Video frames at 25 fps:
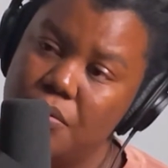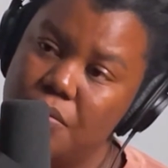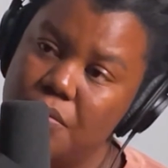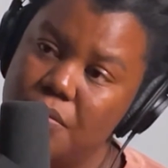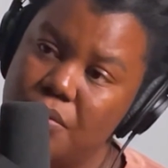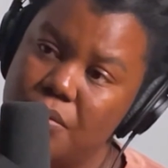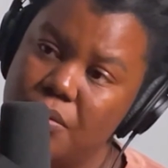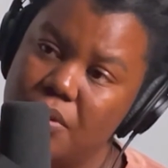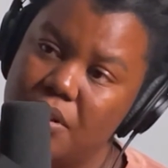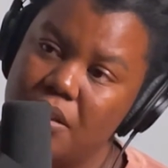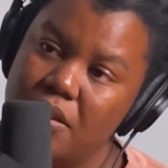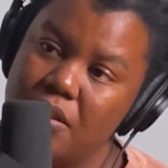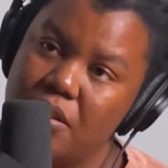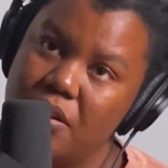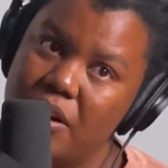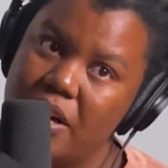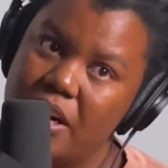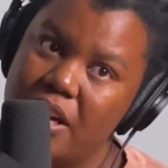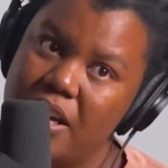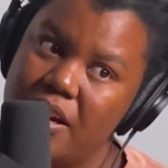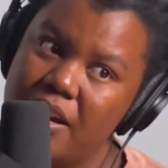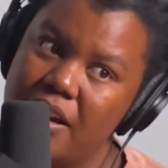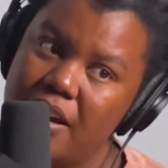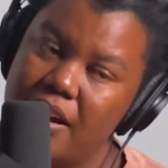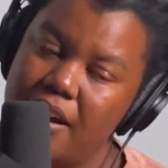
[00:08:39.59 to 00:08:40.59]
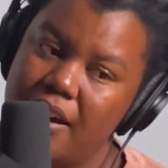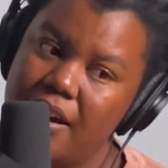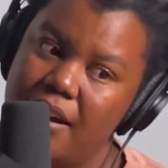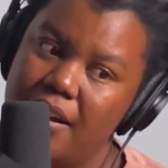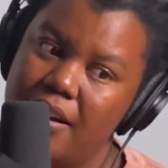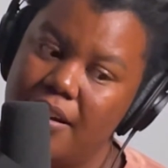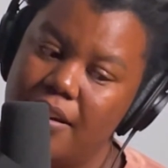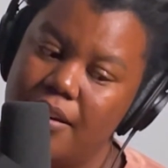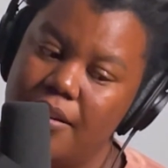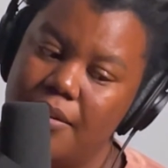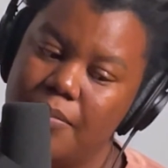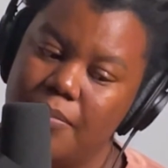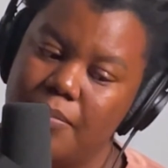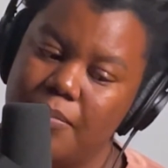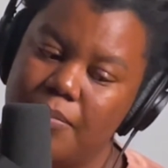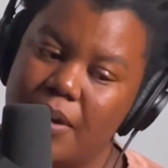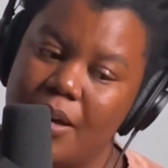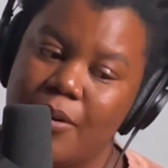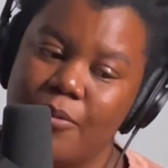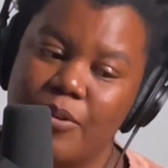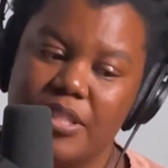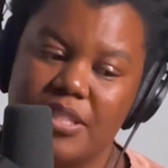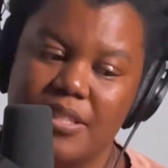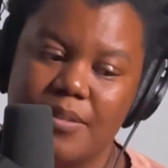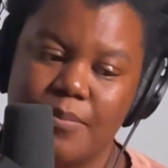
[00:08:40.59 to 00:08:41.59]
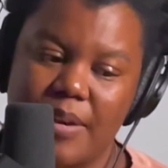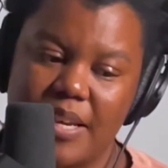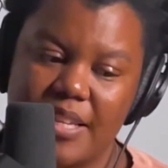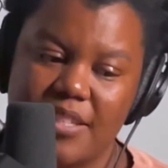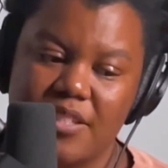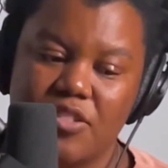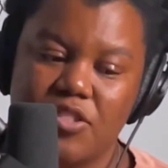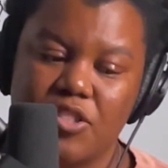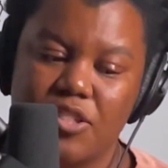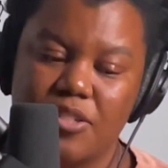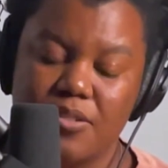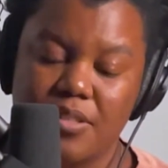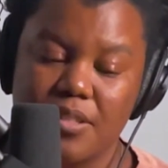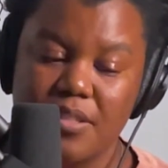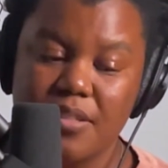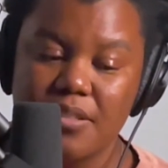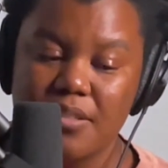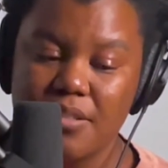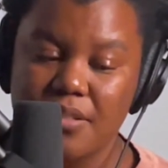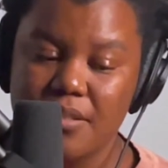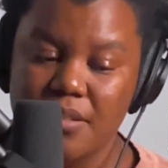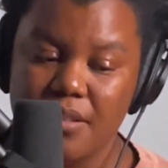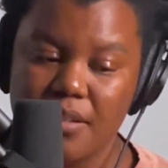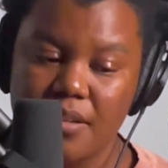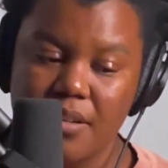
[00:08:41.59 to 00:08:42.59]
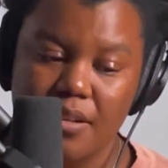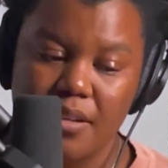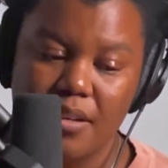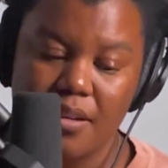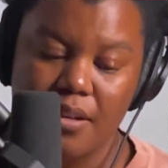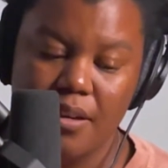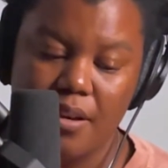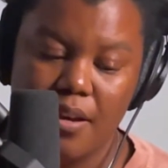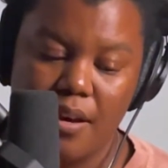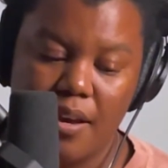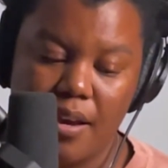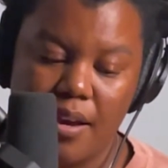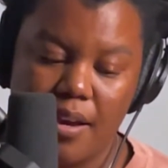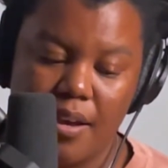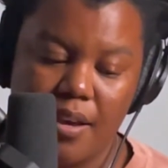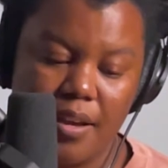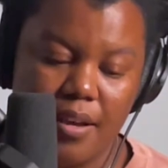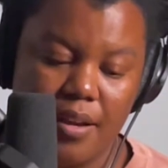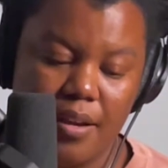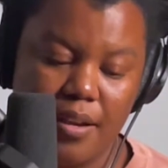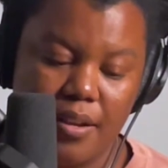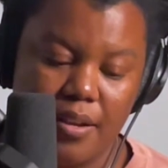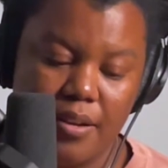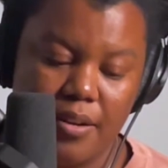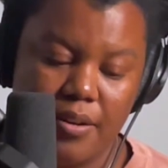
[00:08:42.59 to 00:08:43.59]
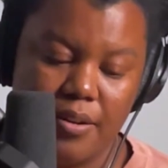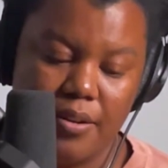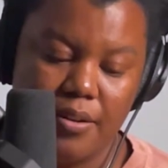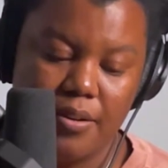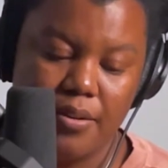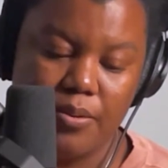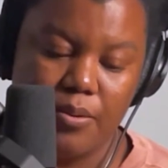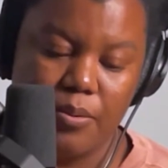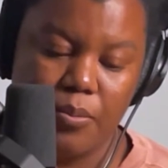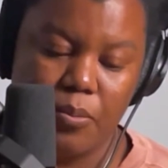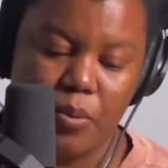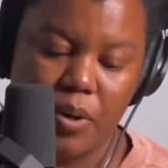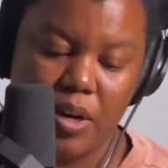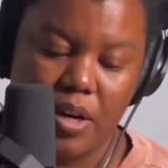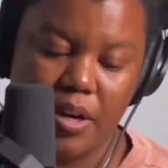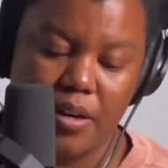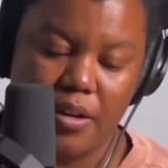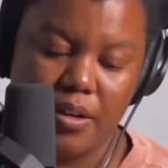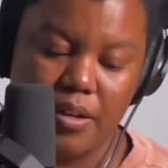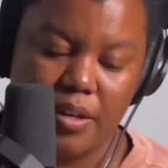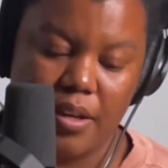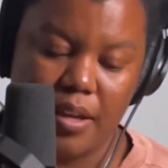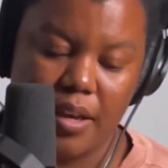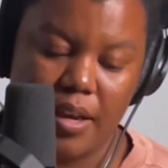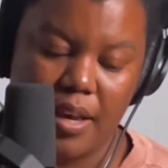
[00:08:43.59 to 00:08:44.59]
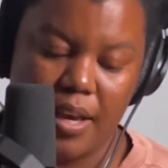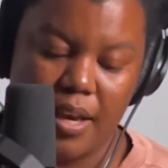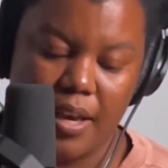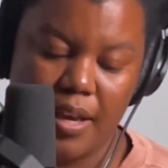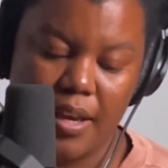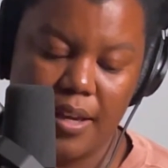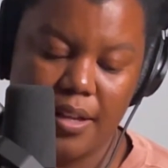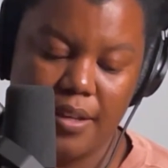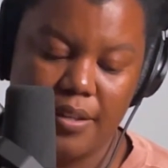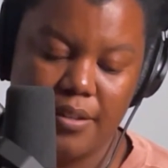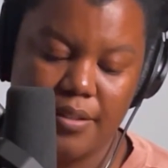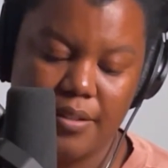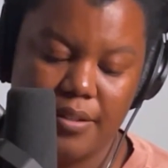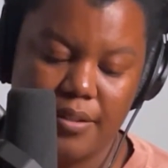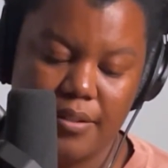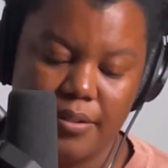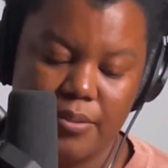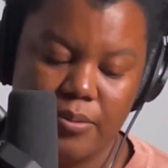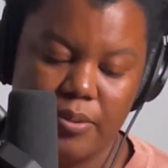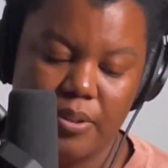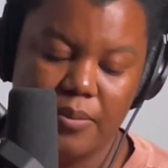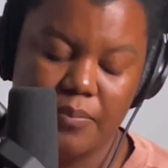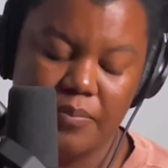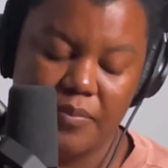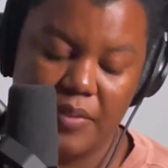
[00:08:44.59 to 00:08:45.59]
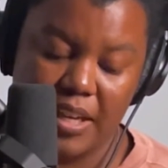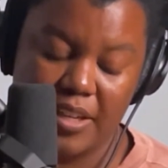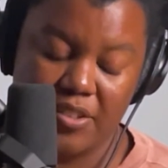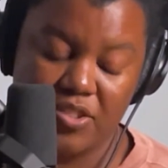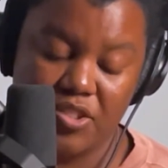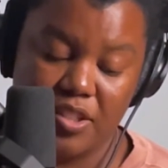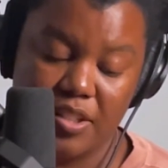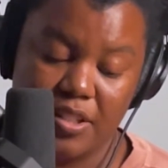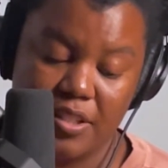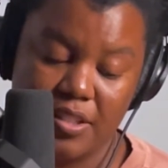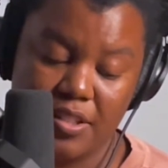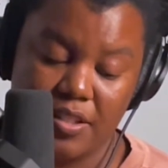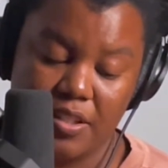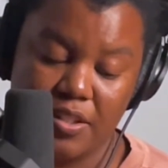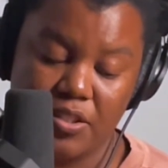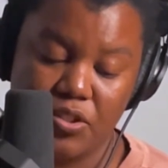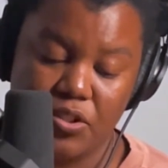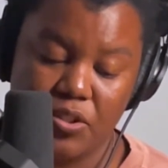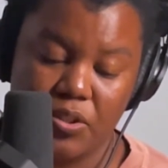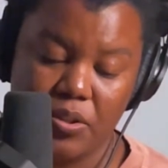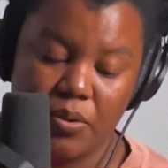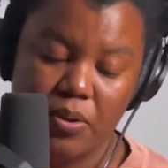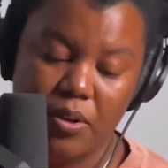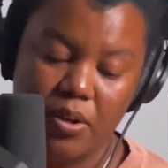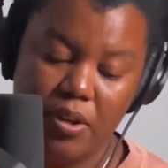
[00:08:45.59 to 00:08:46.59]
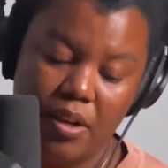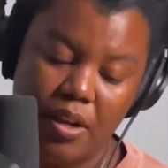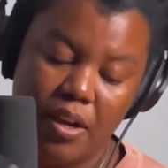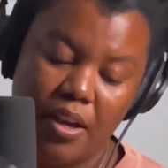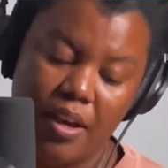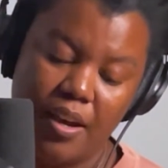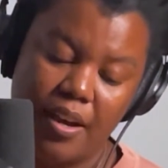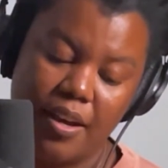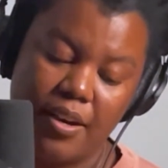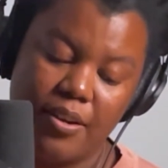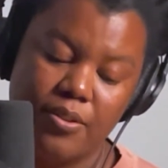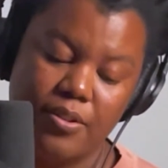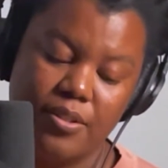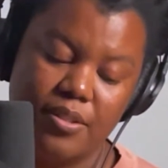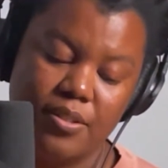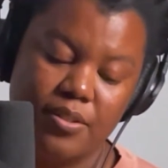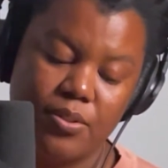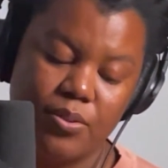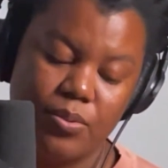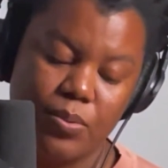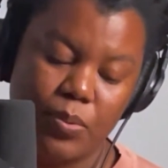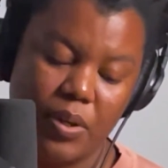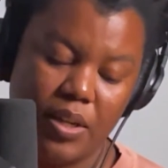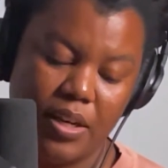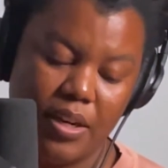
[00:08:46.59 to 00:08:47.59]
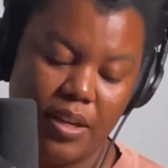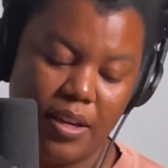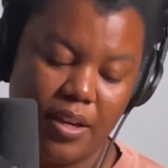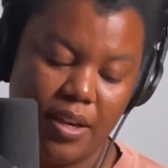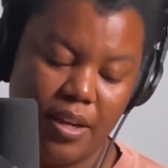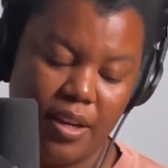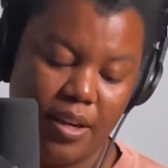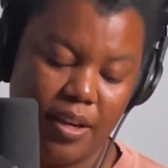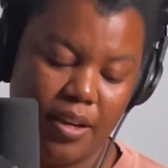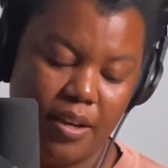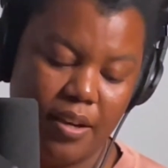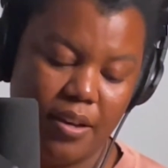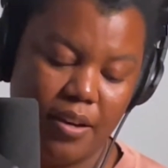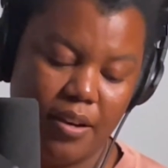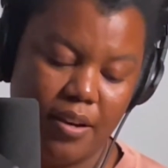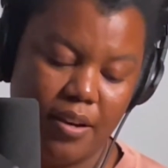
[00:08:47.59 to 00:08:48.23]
23. I went to Massachusetts and worked at, well, actually that's not true. I was 21,